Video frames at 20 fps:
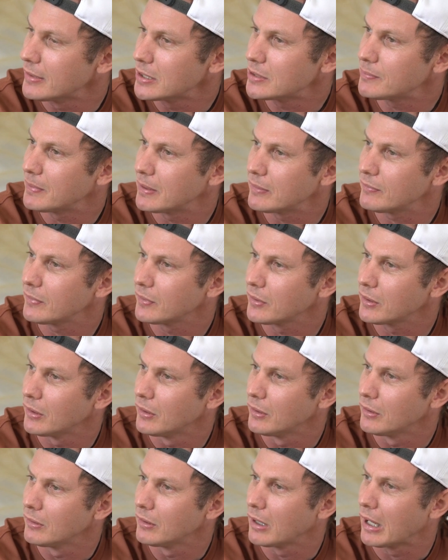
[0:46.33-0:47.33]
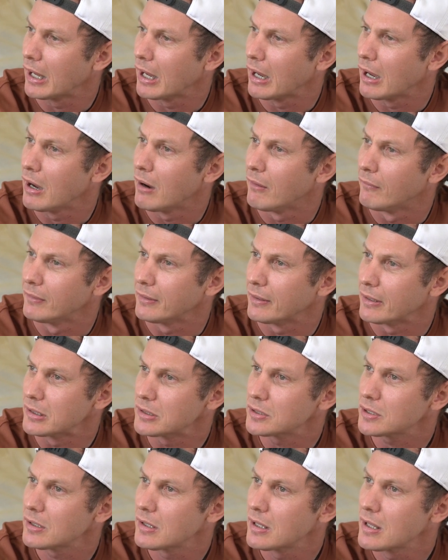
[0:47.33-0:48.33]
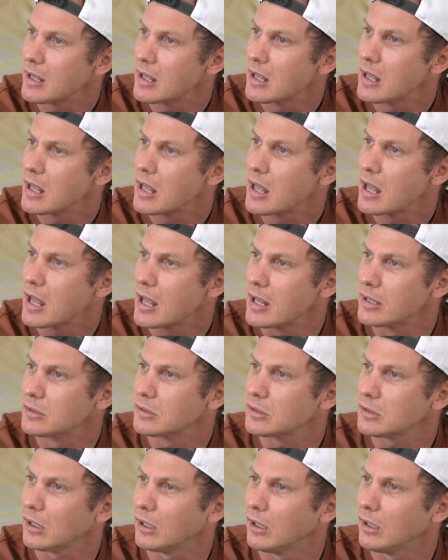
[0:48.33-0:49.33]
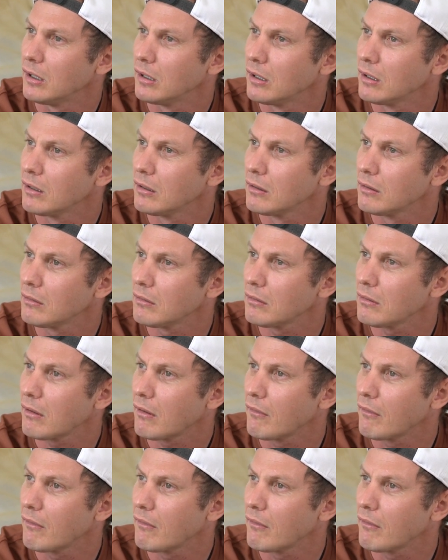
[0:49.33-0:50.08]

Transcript: respect for your elders. And so